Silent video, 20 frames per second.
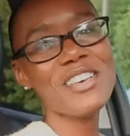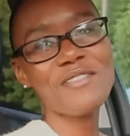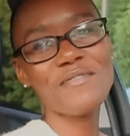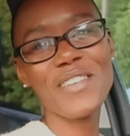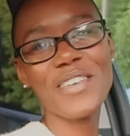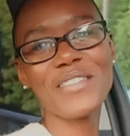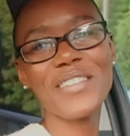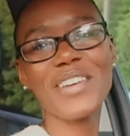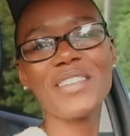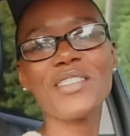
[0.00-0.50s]

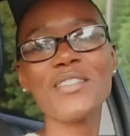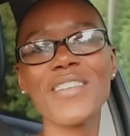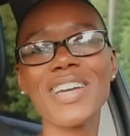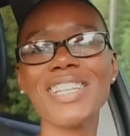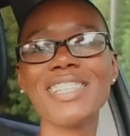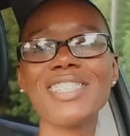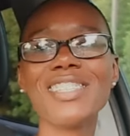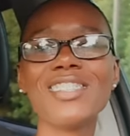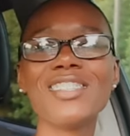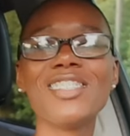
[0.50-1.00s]
Maybe
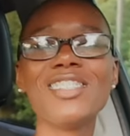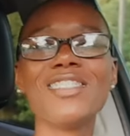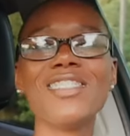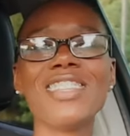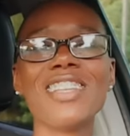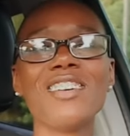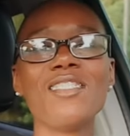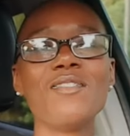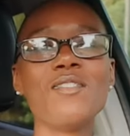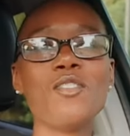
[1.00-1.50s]
everybody's still
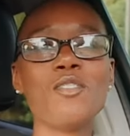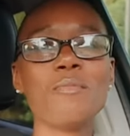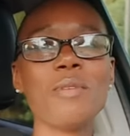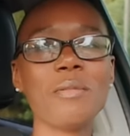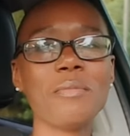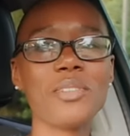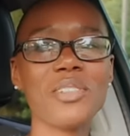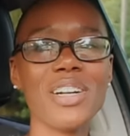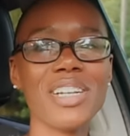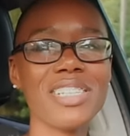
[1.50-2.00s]
doing their
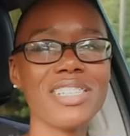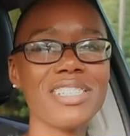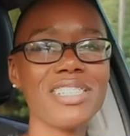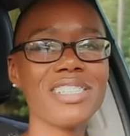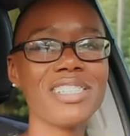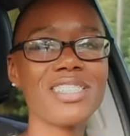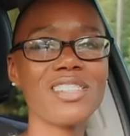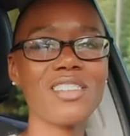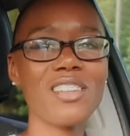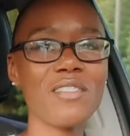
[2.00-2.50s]
warm-up
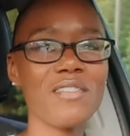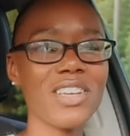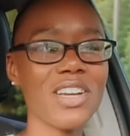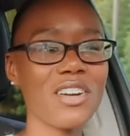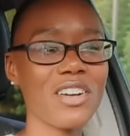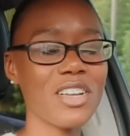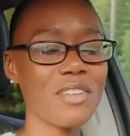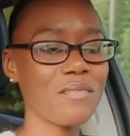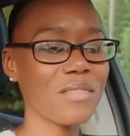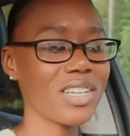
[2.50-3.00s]
stretches. So let me
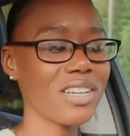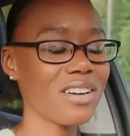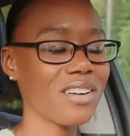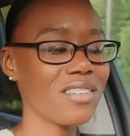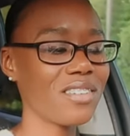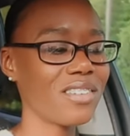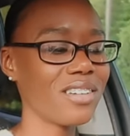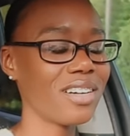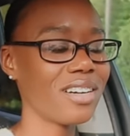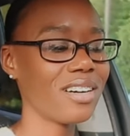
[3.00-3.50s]
hurry up and
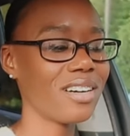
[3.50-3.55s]
go.